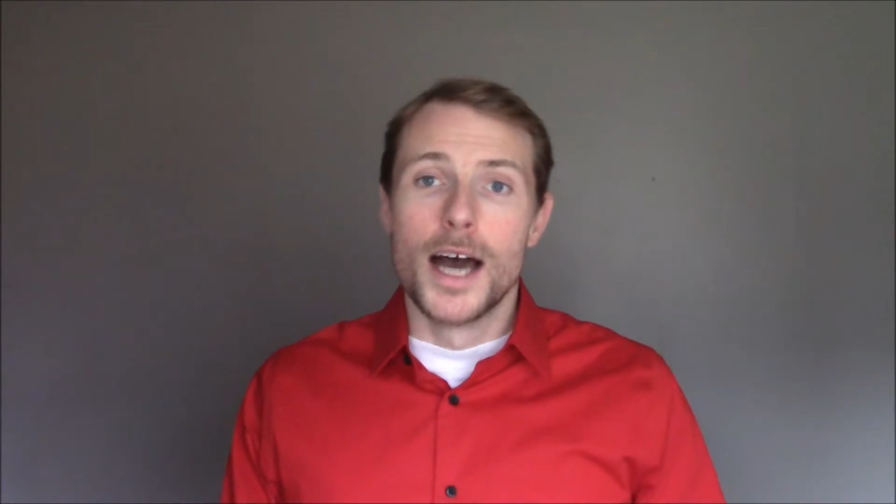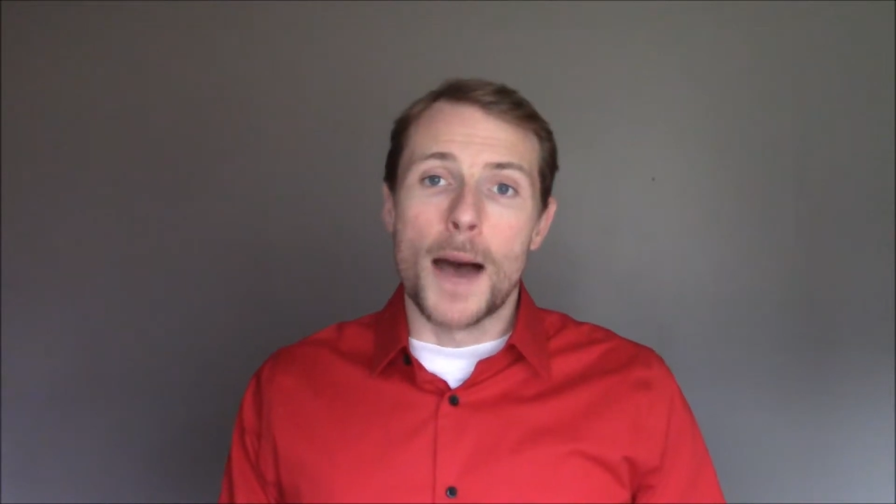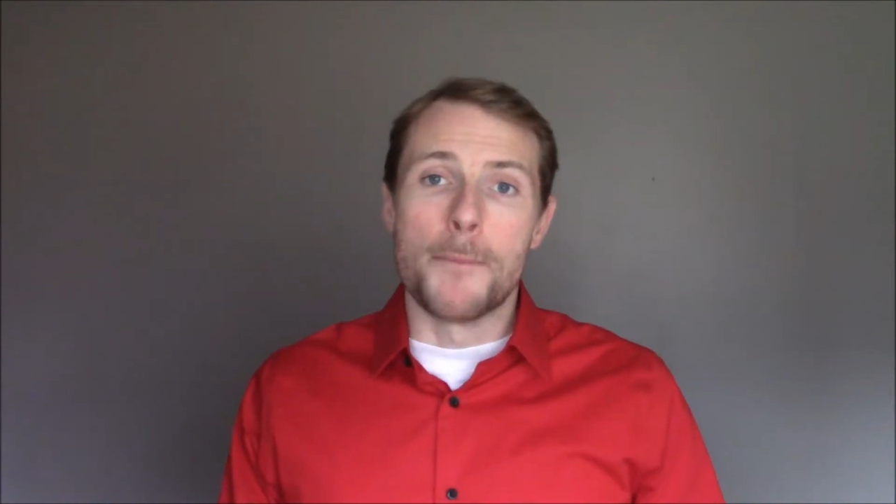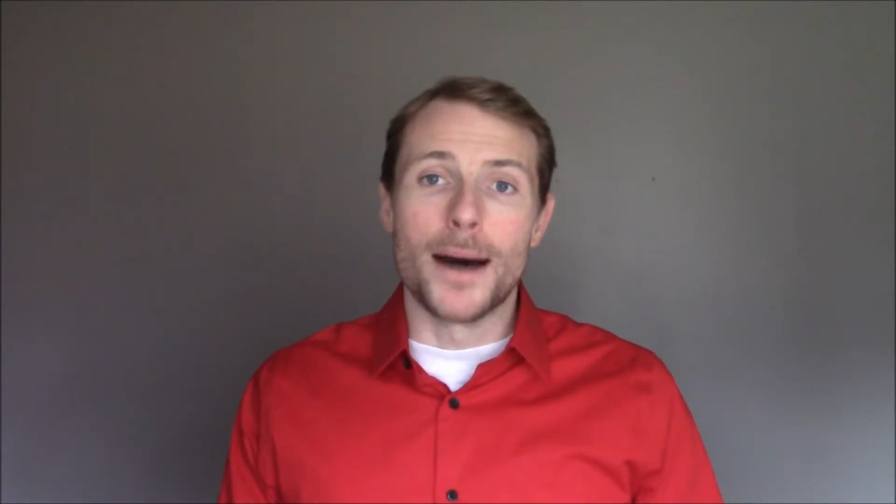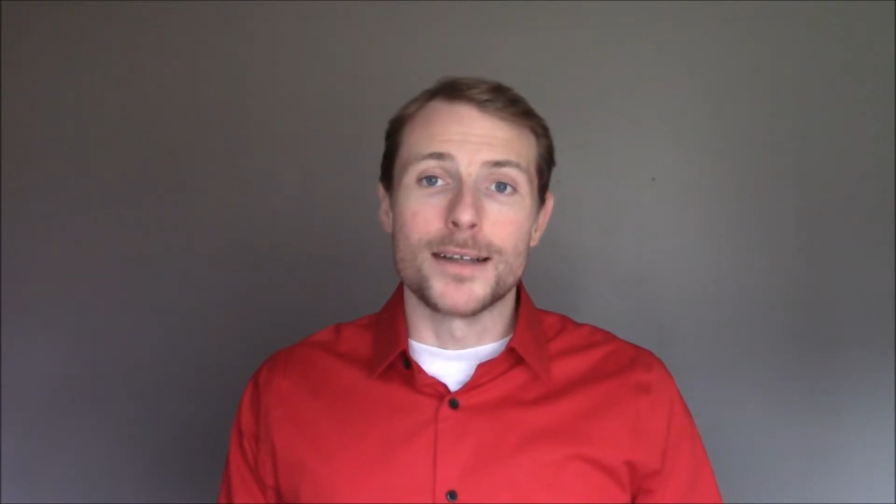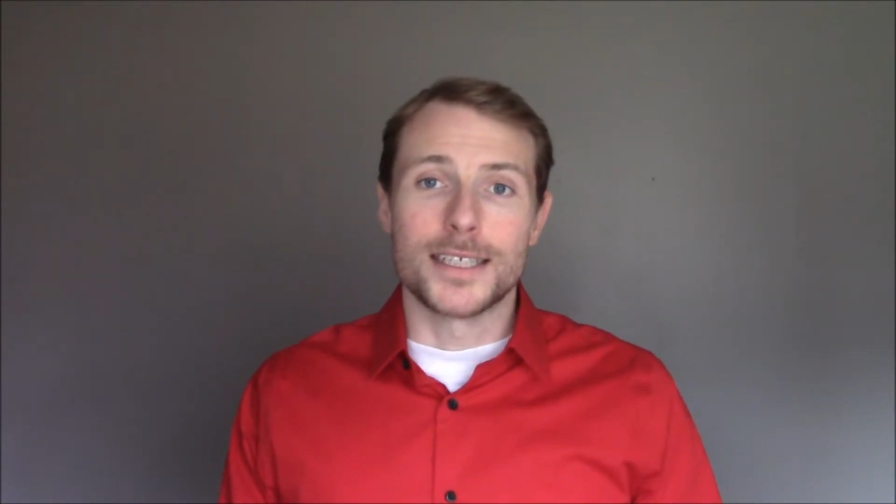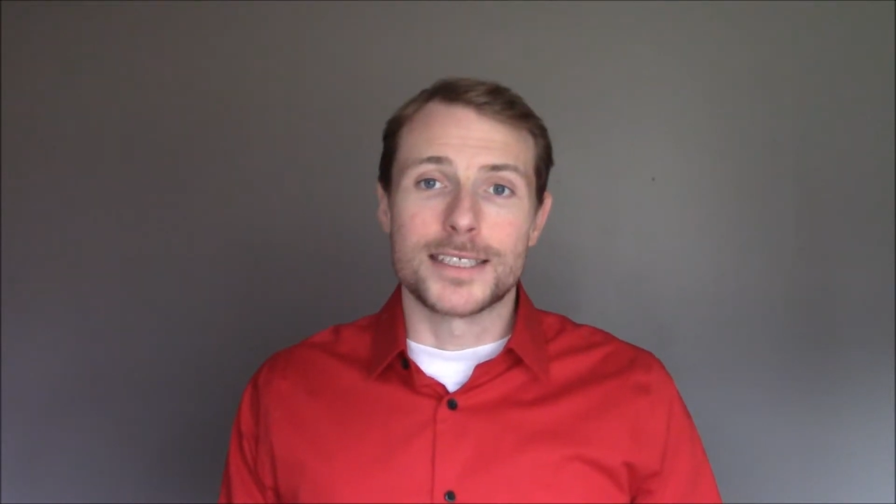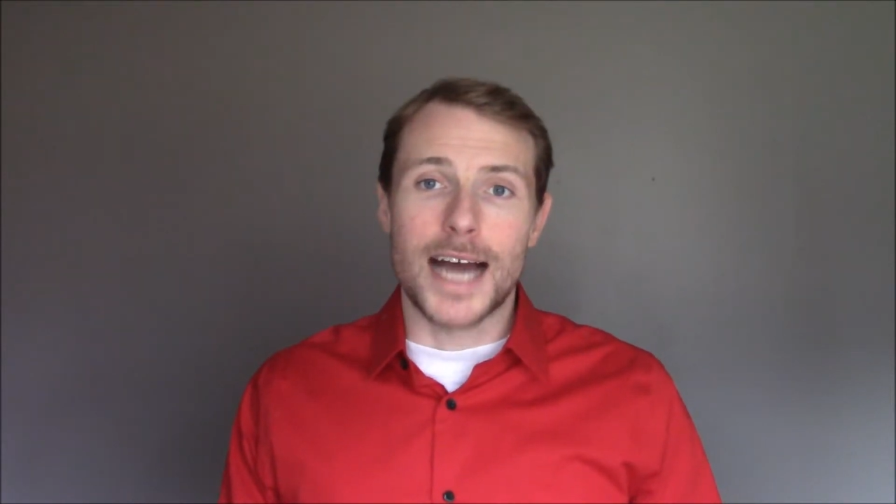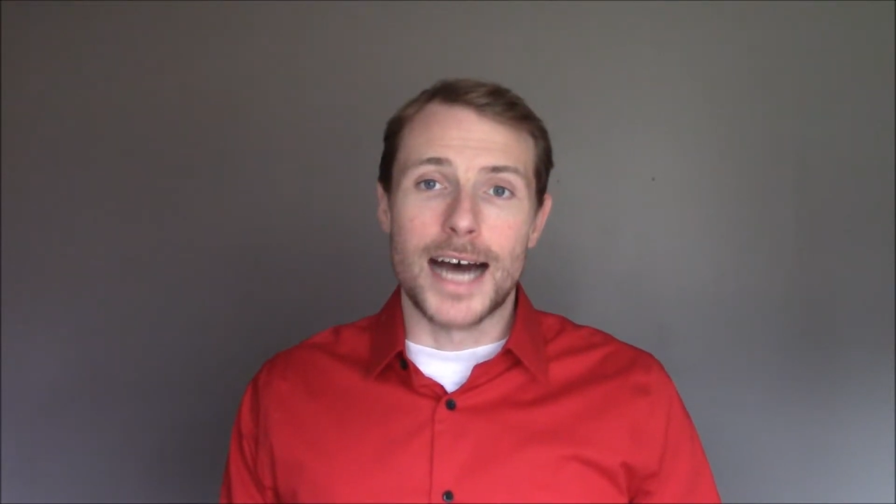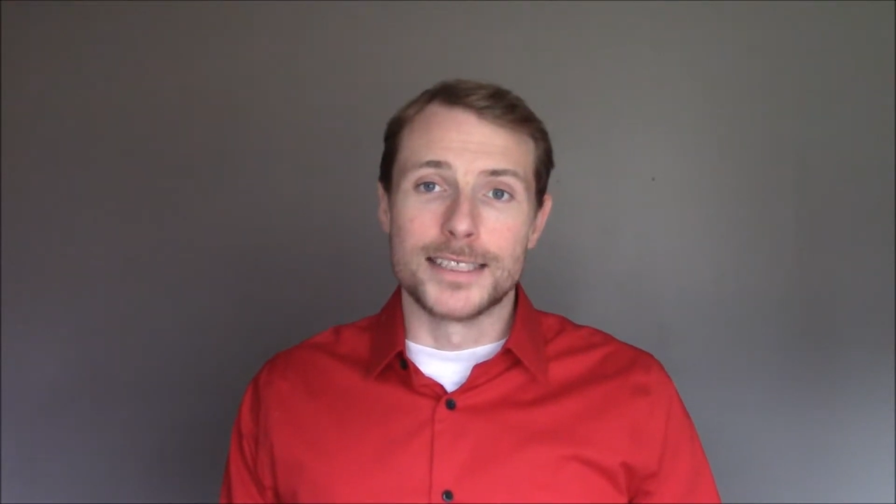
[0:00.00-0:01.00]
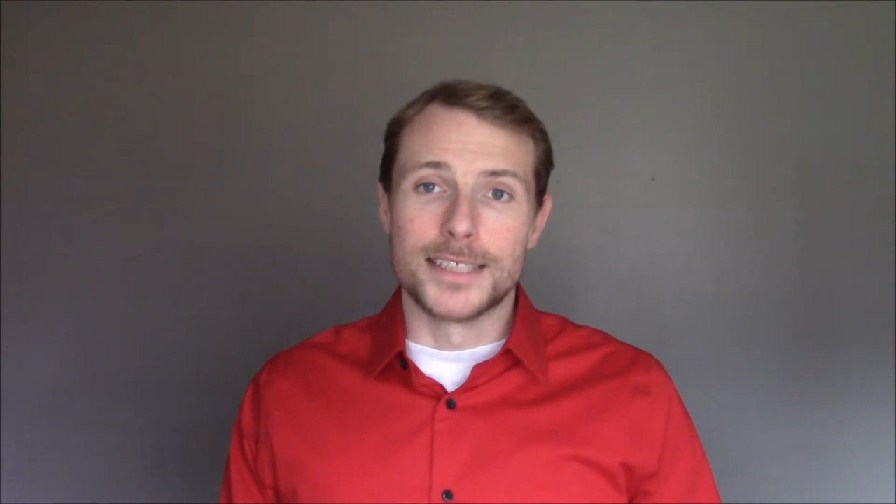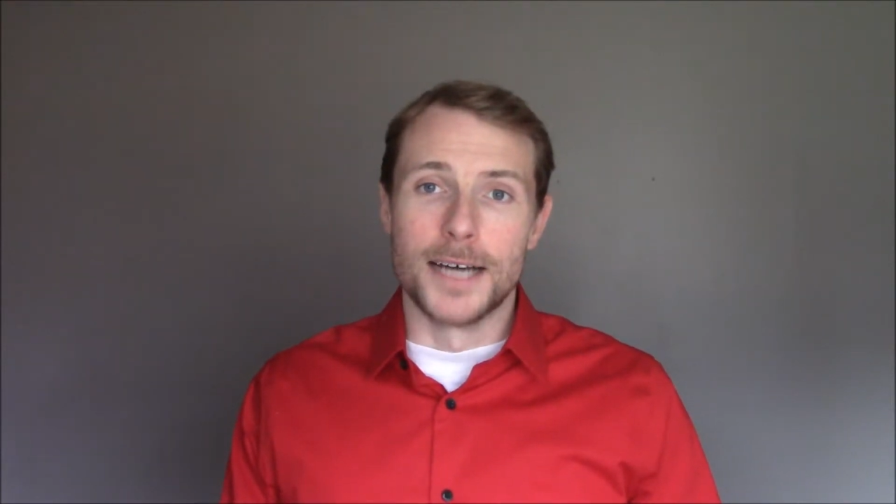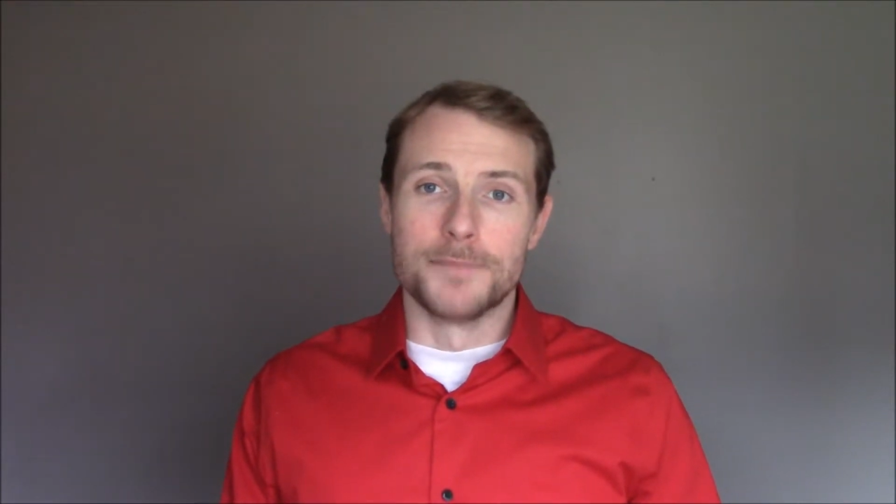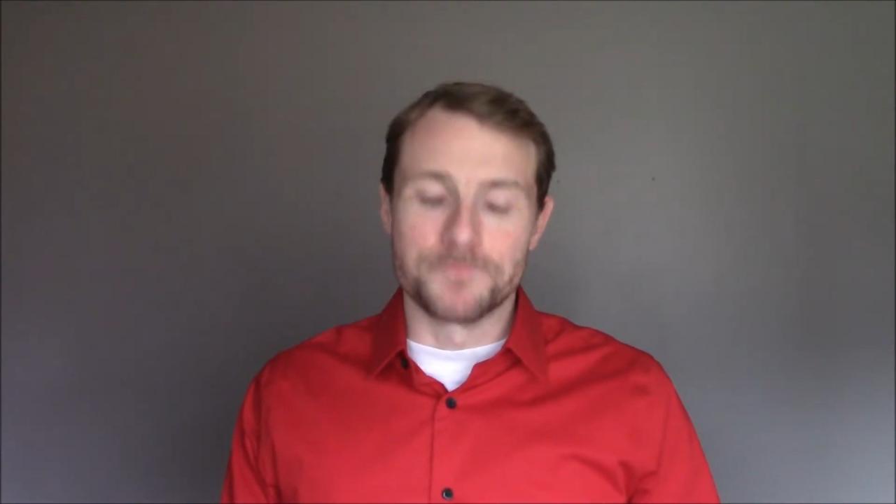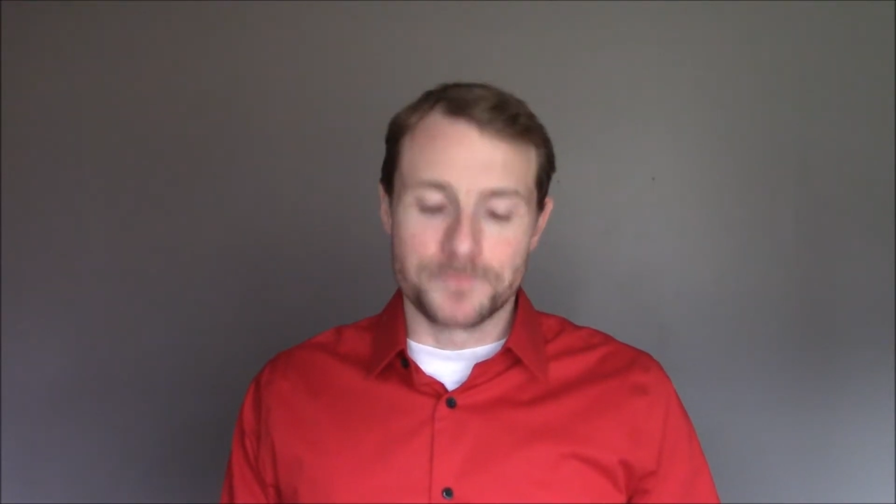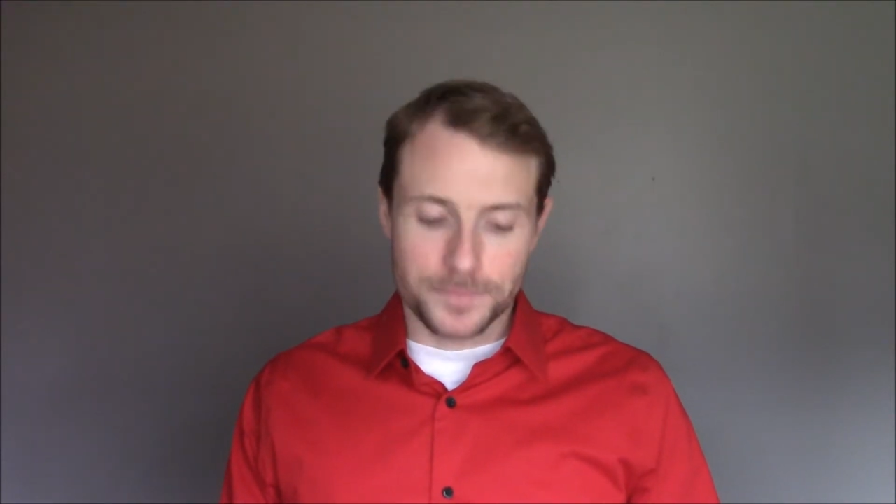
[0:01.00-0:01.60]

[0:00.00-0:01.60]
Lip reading: about this concept.